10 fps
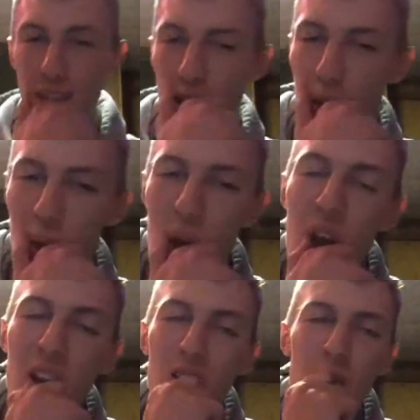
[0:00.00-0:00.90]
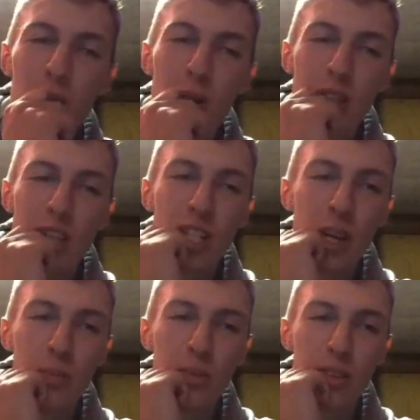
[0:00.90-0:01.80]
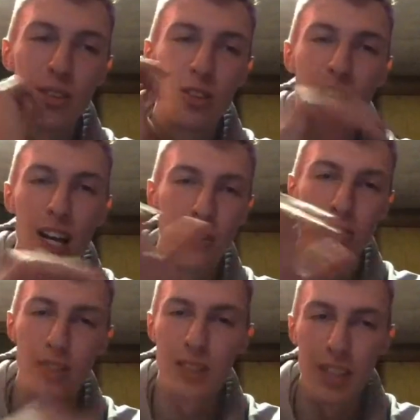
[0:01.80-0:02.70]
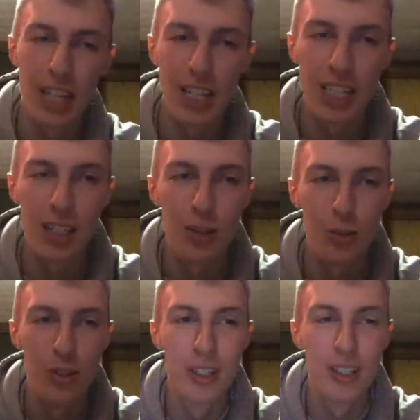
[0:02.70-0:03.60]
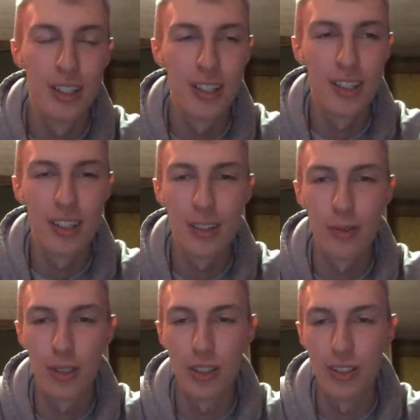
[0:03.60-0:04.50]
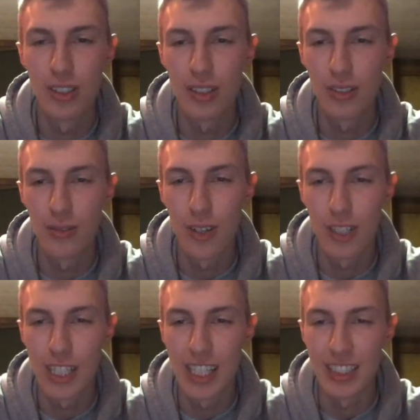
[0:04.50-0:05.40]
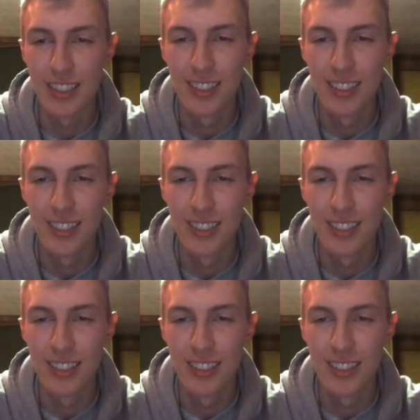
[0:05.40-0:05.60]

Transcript: It'll kind of almost like shape your sounds like an EQ, which is very neat.